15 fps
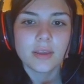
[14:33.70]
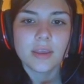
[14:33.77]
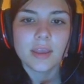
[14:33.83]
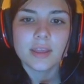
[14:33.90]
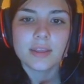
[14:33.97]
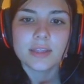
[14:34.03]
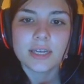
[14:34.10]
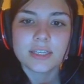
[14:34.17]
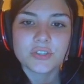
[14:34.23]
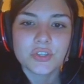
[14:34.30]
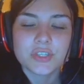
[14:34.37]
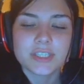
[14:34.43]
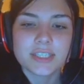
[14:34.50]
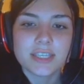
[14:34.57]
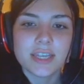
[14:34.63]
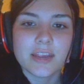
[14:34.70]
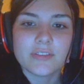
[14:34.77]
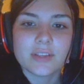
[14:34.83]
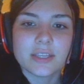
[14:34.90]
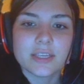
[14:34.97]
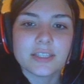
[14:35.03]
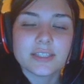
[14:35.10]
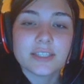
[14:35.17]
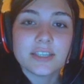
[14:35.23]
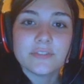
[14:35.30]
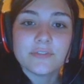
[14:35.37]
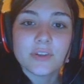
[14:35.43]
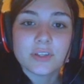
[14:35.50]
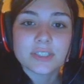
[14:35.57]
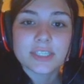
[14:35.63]
And then as you can see, everything is
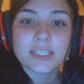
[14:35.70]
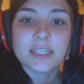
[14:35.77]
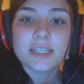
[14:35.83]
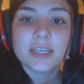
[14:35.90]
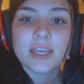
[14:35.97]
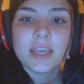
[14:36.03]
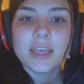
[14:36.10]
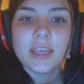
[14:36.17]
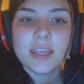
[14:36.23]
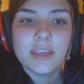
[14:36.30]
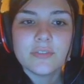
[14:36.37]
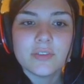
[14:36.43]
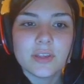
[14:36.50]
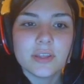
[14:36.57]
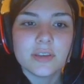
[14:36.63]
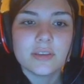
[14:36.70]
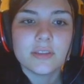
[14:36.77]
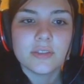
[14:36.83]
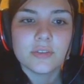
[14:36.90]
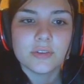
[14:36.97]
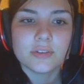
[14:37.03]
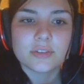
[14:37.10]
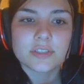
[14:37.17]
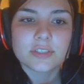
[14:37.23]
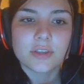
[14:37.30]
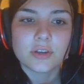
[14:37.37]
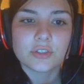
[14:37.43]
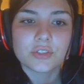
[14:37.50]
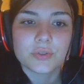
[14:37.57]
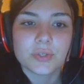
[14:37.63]
defaulted, even their
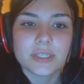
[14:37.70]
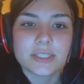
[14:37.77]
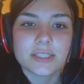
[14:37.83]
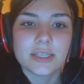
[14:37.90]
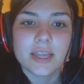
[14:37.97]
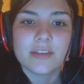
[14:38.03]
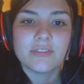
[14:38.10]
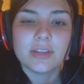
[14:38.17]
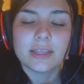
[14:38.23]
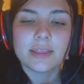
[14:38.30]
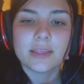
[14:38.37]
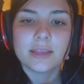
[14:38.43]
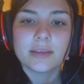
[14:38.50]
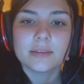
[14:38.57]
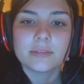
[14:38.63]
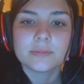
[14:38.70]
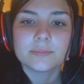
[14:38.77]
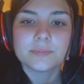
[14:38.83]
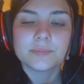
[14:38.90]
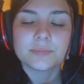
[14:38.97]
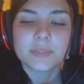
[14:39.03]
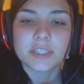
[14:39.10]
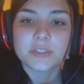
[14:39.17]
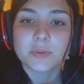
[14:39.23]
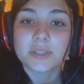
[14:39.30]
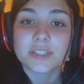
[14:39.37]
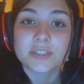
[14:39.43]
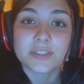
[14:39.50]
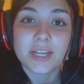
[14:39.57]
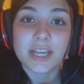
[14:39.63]
song choice and everything, as well
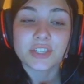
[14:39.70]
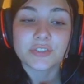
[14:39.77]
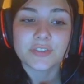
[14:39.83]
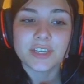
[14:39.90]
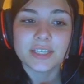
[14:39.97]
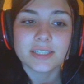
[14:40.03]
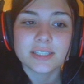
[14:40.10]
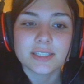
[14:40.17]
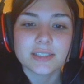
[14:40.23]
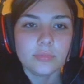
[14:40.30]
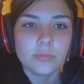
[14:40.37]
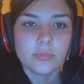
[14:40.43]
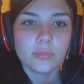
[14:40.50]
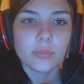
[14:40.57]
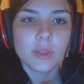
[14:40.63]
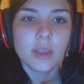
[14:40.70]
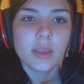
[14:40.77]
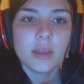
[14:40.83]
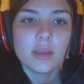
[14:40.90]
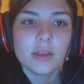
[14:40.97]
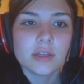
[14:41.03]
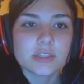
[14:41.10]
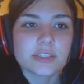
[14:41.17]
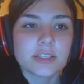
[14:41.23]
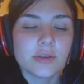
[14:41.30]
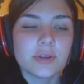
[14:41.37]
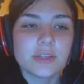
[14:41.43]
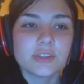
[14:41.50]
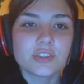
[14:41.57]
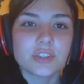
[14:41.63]
as their catchphrase. So
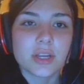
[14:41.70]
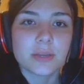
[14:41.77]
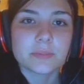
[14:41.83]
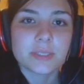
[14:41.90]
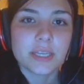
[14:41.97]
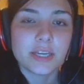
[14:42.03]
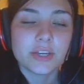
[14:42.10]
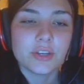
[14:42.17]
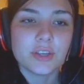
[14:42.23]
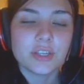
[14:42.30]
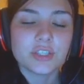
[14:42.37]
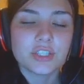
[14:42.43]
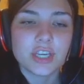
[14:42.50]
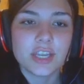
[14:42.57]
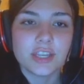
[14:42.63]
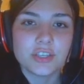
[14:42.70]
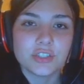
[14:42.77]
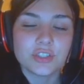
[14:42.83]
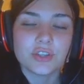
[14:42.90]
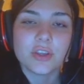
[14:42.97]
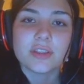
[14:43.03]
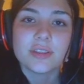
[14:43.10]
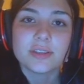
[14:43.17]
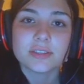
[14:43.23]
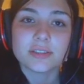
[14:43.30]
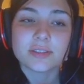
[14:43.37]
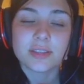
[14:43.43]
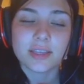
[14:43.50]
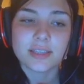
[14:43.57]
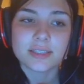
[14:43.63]
in the shops here, you can change the
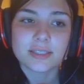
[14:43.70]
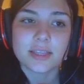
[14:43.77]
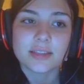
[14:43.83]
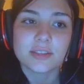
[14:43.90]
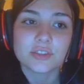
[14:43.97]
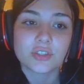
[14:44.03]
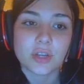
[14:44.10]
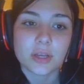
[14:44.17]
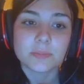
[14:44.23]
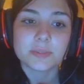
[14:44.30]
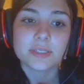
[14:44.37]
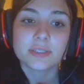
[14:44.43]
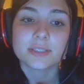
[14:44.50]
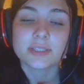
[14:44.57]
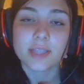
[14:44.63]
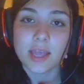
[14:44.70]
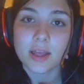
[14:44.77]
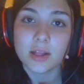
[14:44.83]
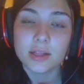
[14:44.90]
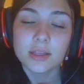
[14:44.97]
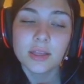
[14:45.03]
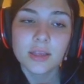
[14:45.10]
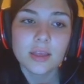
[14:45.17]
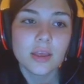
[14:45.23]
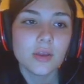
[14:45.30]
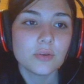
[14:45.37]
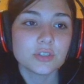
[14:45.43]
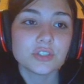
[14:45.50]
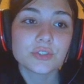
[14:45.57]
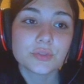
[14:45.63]
things that the shops sell,
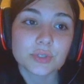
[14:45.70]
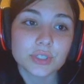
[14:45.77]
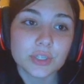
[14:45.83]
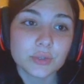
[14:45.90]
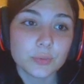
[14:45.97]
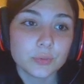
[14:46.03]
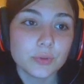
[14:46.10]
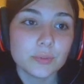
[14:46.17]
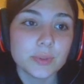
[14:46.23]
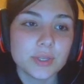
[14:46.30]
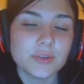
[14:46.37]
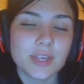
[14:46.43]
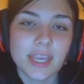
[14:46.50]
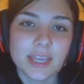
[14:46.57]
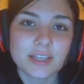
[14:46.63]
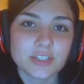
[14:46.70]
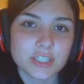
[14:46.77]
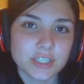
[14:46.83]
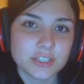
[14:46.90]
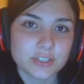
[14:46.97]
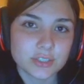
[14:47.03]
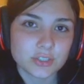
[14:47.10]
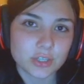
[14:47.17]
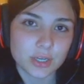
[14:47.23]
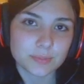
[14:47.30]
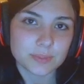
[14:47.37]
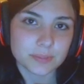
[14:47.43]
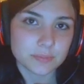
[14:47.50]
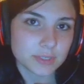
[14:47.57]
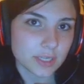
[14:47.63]
which is really cool, but you can't change the shops
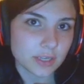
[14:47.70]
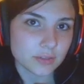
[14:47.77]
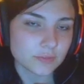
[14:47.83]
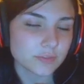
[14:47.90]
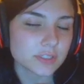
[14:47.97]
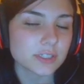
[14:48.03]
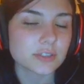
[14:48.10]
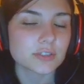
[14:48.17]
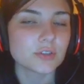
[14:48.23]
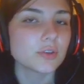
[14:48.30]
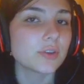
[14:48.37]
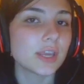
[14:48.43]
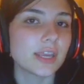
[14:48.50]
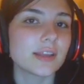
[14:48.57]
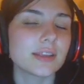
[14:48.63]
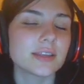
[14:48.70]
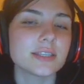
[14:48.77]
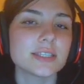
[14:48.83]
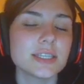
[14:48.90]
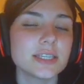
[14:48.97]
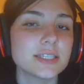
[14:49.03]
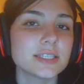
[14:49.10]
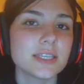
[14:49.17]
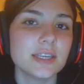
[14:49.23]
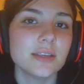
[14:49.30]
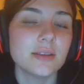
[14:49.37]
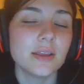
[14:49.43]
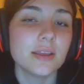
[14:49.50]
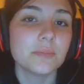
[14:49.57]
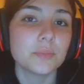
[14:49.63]
themselves. So you can't get
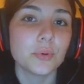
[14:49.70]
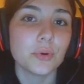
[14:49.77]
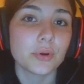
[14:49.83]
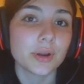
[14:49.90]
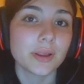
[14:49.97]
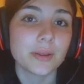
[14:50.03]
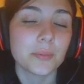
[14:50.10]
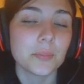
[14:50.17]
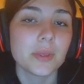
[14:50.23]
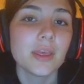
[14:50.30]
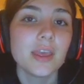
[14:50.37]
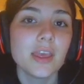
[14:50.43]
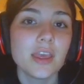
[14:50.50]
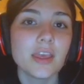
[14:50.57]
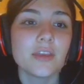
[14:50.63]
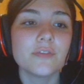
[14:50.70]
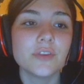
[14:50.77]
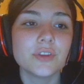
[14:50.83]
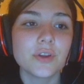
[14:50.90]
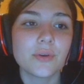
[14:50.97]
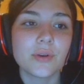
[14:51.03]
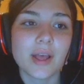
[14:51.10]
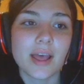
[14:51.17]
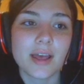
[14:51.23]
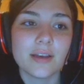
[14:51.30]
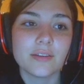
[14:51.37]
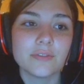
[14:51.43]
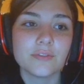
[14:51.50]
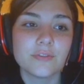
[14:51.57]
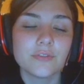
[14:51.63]
TNT Emporium if you don't
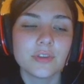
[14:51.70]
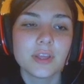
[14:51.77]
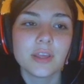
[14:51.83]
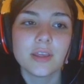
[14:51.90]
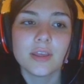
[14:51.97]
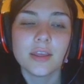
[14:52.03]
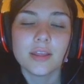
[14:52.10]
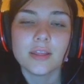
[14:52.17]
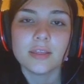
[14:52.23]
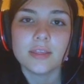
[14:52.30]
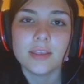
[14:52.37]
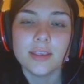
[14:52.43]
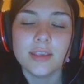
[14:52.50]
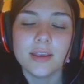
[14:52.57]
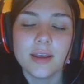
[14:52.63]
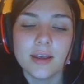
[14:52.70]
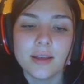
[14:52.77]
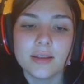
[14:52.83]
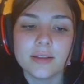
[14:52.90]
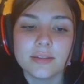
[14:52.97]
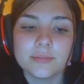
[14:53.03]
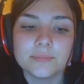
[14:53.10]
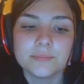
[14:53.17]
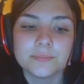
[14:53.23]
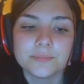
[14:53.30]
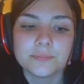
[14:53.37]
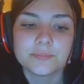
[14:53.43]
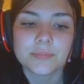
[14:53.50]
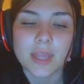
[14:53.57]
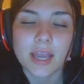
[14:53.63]
have the
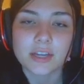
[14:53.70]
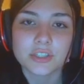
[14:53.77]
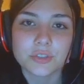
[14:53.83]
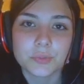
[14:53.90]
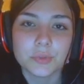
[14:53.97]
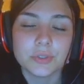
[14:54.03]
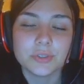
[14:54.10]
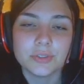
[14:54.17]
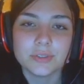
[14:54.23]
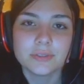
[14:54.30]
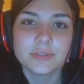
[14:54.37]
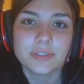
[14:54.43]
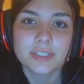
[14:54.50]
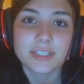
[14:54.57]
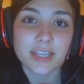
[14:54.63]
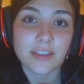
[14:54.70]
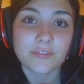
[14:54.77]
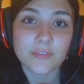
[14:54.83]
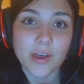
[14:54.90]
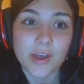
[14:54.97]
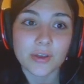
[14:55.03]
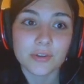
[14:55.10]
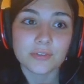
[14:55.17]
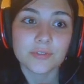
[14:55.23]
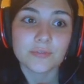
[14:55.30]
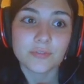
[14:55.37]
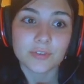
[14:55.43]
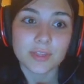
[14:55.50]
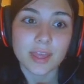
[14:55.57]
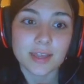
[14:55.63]
actual save file
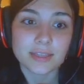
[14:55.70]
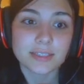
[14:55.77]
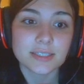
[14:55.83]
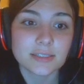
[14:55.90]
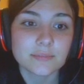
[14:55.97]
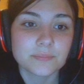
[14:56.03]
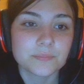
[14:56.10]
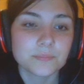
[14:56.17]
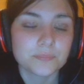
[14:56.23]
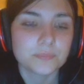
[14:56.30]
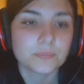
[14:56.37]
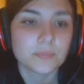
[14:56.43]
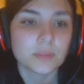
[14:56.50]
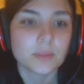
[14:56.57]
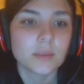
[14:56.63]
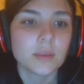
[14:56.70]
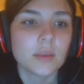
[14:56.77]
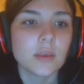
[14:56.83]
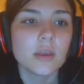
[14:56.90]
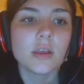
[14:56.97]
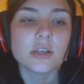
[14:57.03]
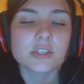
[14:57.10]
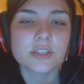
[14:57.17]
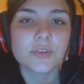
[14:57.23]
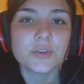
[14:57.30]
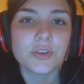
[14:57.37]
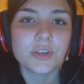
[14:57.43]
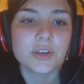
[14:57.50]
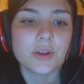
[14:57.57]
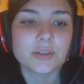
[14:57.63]
for that. So So you
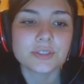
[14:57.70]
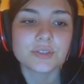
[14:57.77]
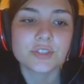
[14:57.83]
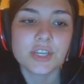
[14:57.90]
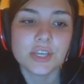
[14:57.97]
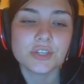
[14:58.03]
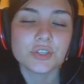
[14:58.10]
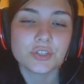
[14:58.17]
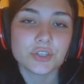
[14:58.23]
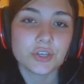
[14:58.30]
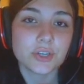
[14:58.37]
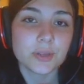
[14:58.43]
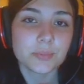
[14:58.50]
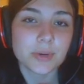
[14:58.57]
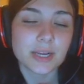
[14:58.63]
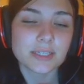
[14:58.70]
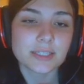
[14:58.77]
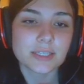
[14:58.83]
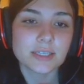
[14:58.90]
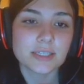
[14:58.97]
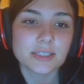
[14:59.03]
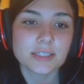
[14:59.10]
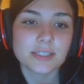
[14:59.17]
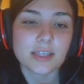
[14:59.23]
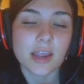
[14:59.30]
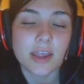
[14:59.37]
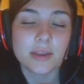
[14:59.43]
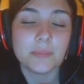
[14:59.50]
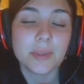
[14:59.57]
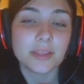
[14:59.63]
can also change your turnip prices.
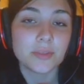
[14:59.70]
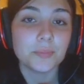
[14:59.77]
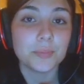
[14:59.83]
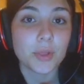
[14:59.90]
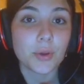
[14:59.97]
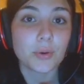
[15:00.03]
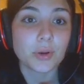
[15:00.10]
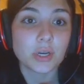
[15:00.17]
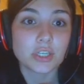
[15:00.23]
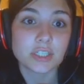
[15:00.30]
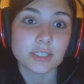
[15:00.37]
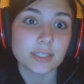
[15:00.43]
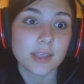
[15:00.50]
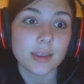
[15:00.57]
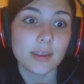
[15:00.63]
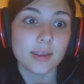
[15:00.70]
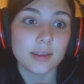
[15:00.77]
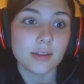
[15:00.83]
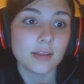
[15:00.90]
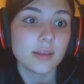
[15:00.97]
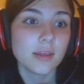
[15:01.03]
I'd make them lower, just saying,